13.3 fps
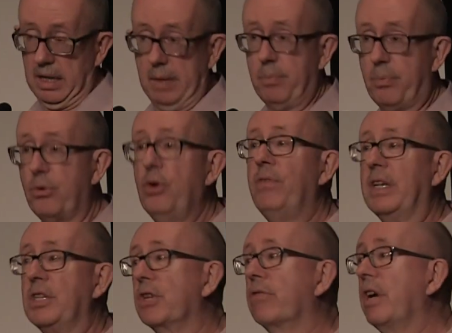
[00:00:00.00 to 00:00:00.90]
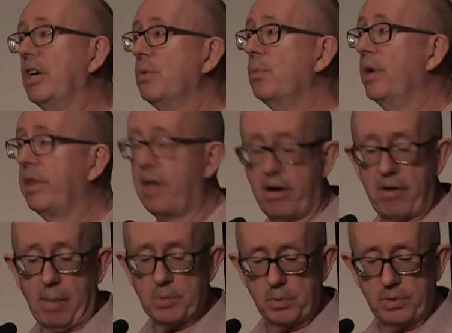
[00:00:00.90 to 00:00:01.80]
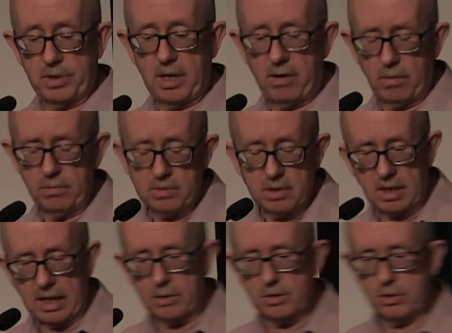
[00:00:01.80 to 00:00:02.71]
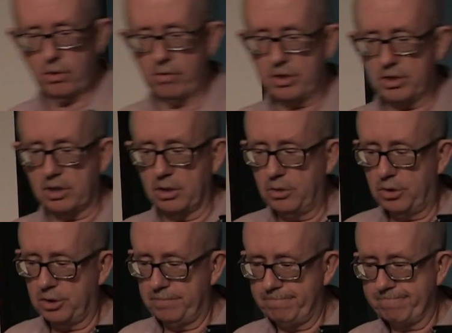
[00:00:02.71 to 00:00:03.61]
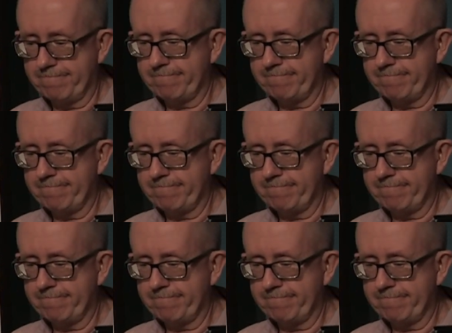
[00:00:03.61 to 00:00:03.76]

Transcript: improve the integration with their apps with their own cloud storage solution.